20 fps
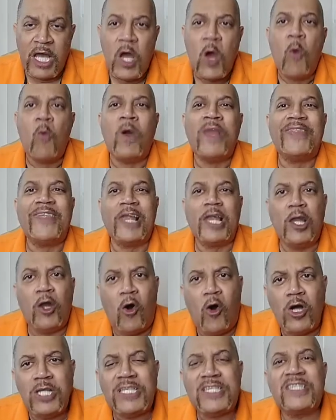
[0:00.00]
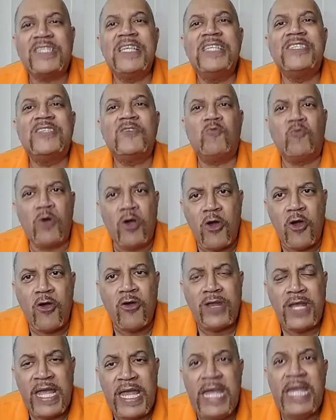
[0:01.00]
When the Lord sends a
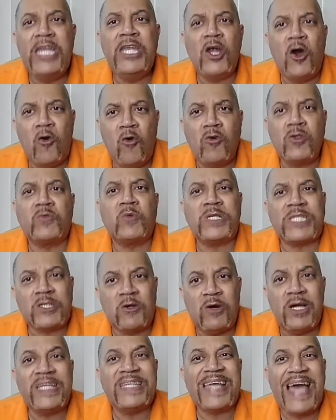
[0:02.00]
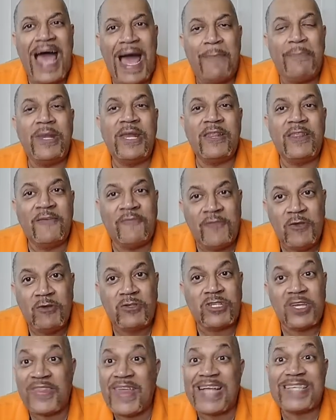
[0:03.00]
word, he knows what's going to happen in the
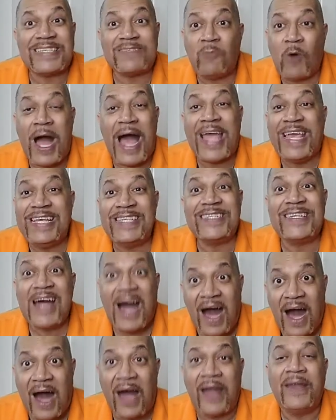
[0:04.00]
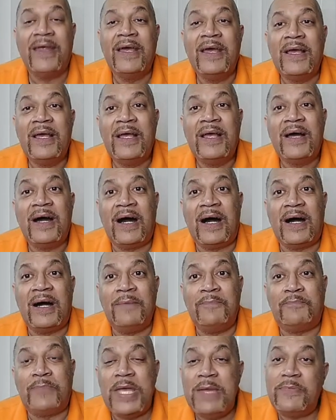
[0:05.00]
future. That's why he's God.
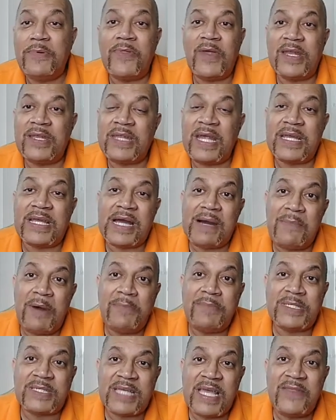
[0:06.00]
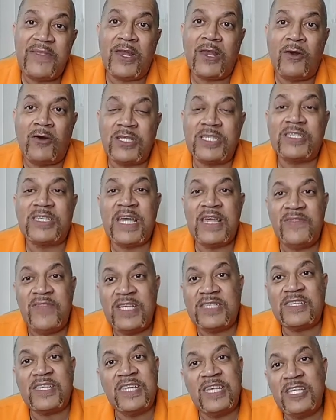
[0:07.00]
People that come up and say the Lord said
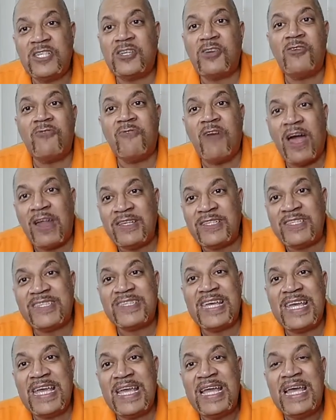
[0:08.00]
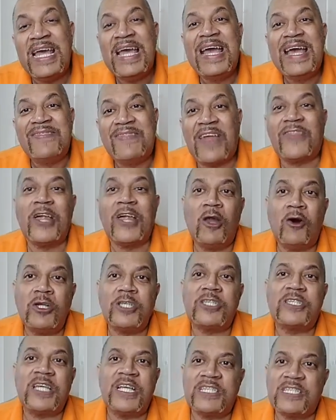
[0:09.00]
this and then turn around and say that the Lord
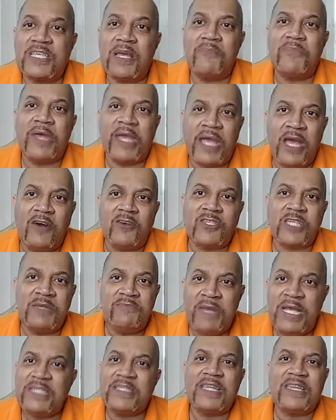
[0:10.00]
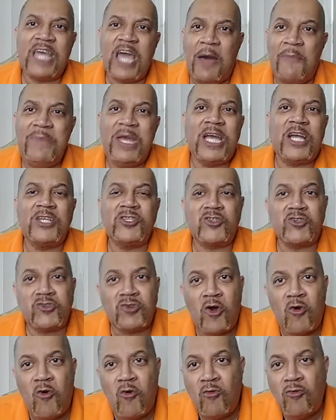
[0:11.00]
said something else, it means that they are being
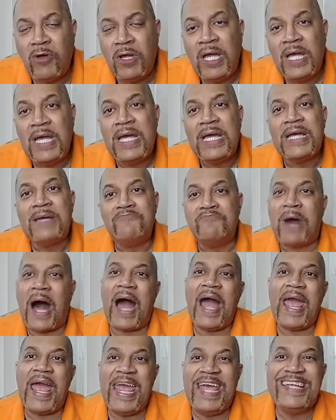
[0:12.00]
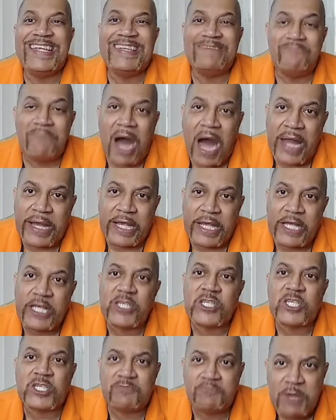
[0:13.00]
controlled by a demonic
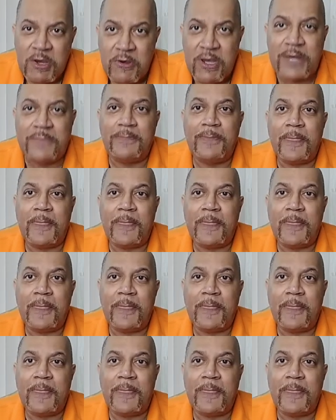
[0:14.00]
spirit,